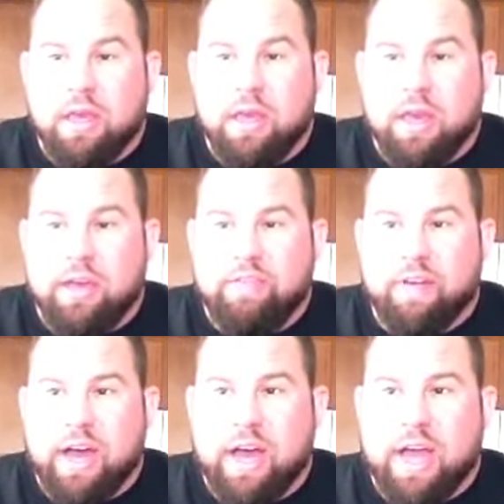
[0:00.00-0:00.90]

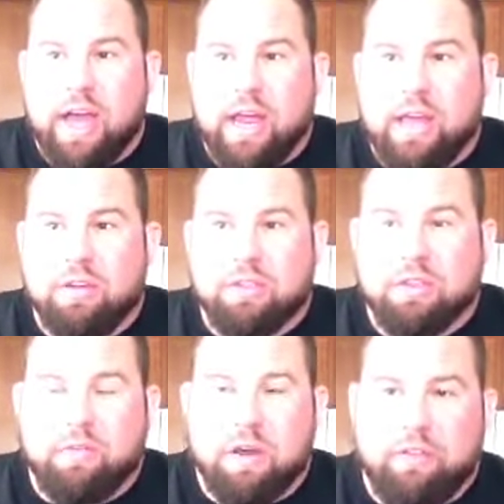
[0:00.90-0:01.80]
there's
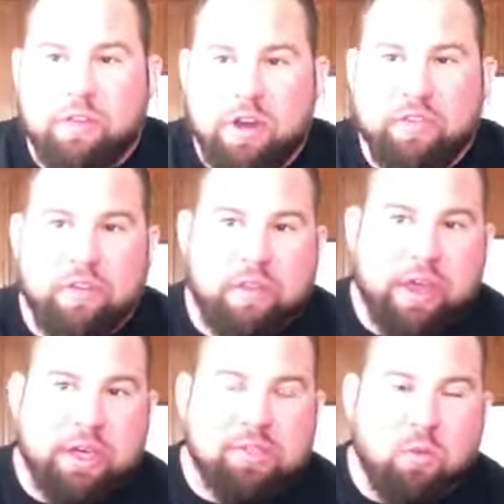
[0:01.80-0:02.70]
a few different
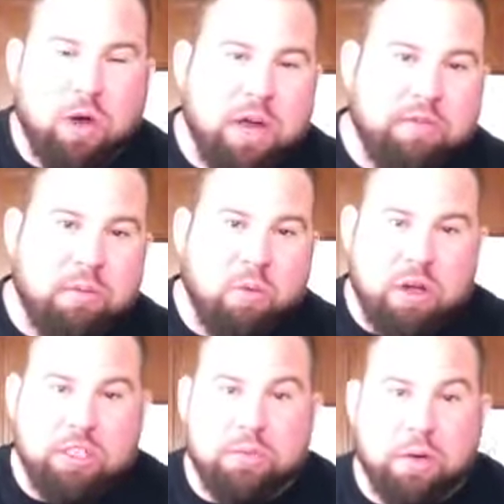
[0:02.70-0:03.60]
things. One of them
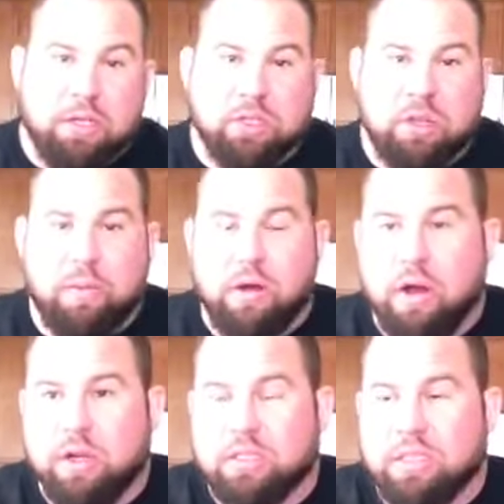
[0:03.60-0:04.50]
was specialty
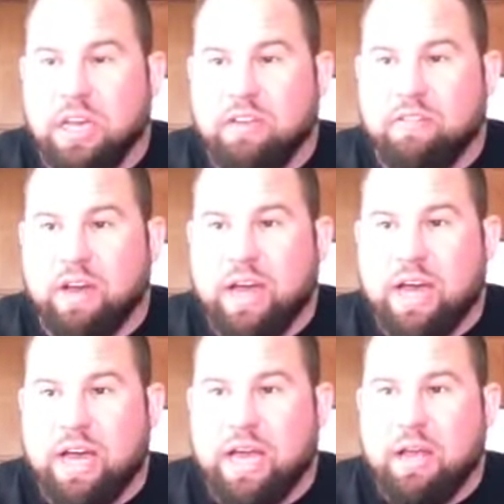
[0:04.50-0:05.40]
bars. If
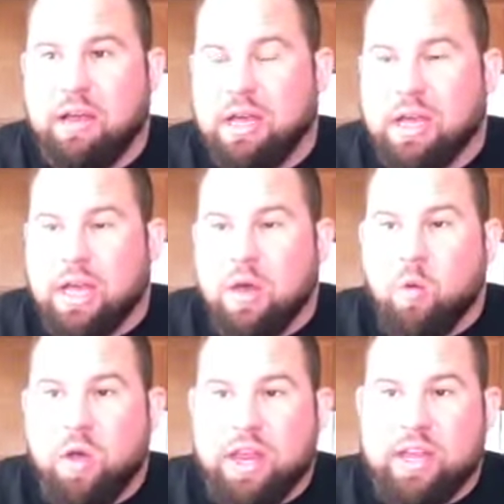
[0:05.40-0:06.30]
I
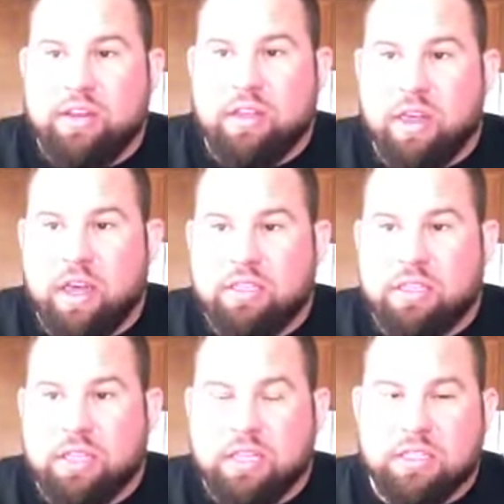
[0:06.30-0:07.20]
went into this
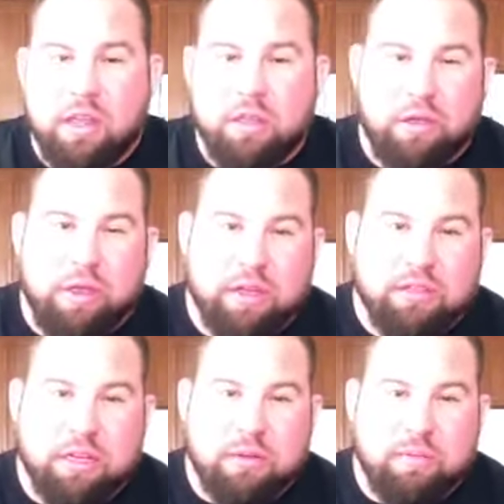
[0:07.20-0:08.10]
and these other
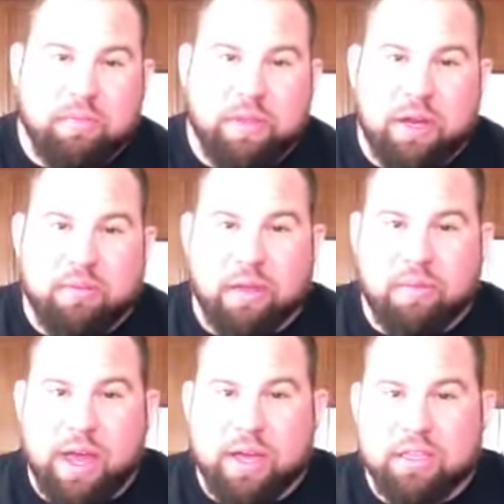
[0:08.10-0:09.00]
things that I'm
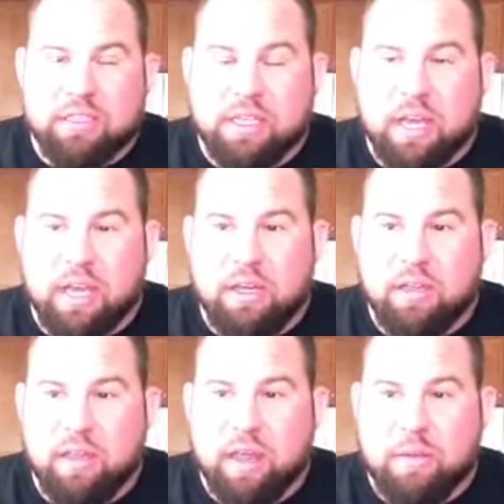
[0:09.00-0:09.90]
not going to say
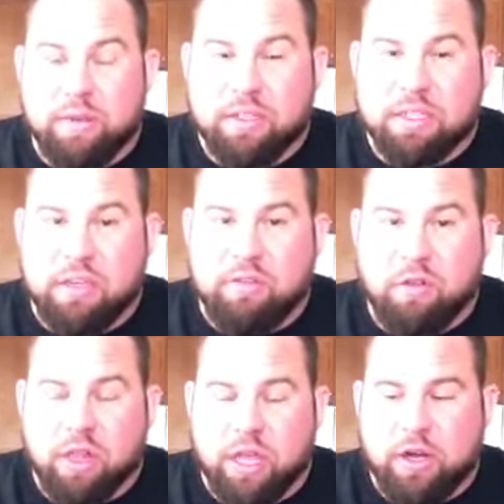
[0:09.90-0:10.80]
that I'm going to save for
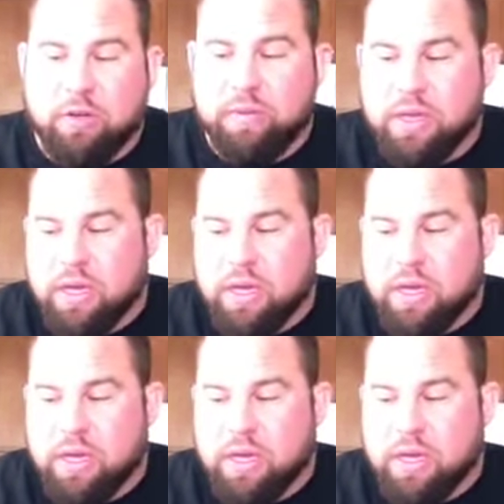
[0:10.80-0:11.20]
later,